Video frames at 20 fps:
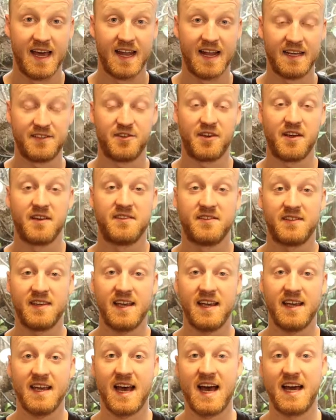And as you can
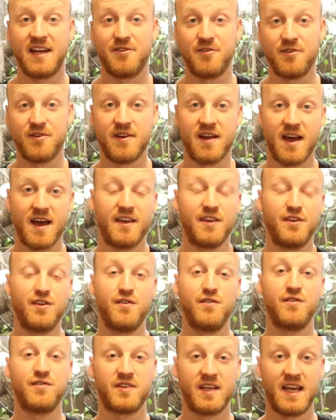see, I do not
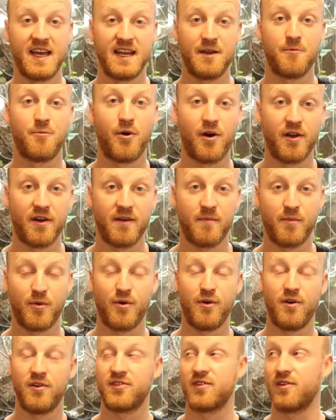use any water
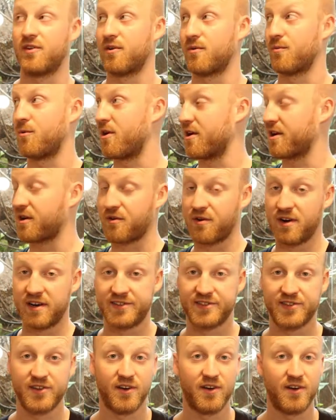bowls or water
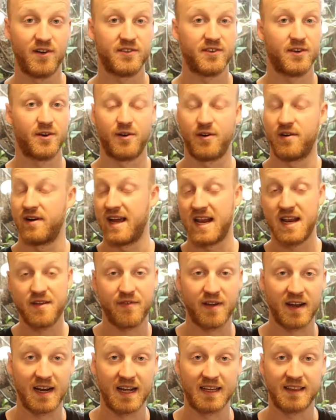crystals or
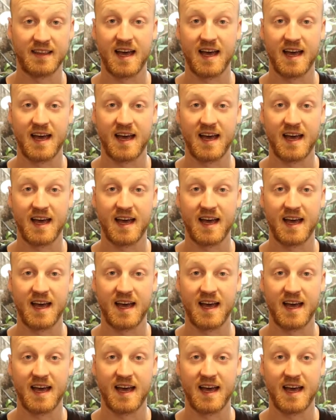anything like